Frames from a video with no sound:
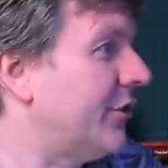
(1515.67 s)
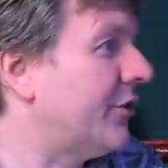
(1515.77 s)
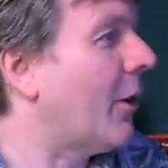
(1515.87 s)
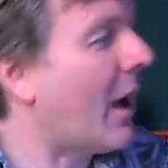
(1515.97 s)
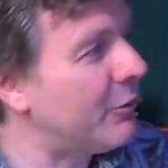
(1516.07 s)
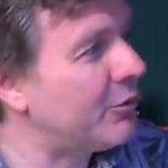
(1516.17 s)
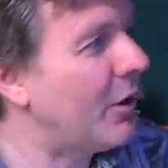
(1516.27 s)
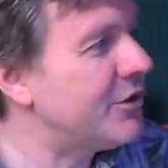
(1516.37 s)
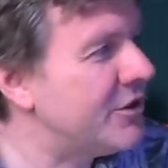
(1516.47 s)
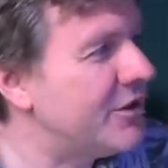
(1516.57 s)
So I was
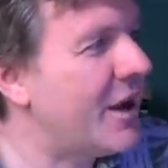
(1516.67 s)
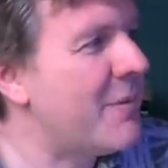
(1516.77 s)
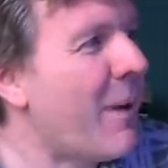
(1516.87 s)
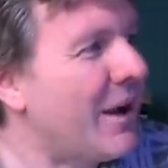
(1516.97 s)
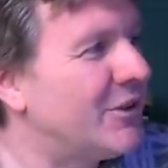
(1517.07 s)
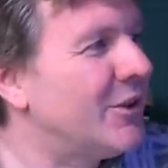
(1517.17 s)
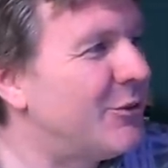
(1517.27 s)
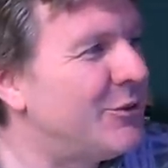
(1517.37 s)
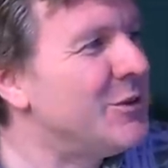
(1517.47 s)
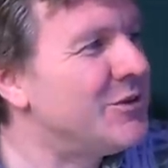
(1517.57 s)
watching uh, Back to the
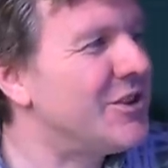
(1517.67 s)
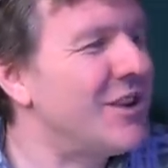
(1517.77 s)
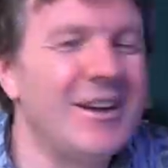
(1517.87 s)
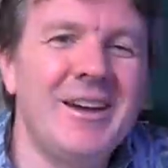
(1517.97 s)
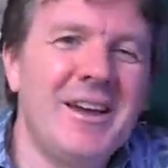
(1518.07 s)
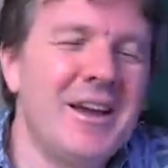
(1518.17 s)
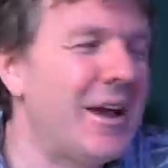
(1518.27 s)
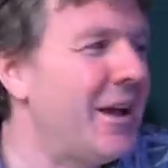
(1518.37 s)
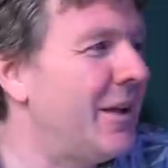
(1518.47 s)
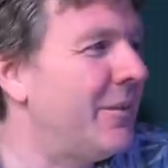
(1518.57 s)
Future,
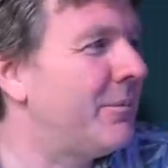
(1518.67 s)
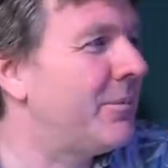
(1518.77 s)
uh,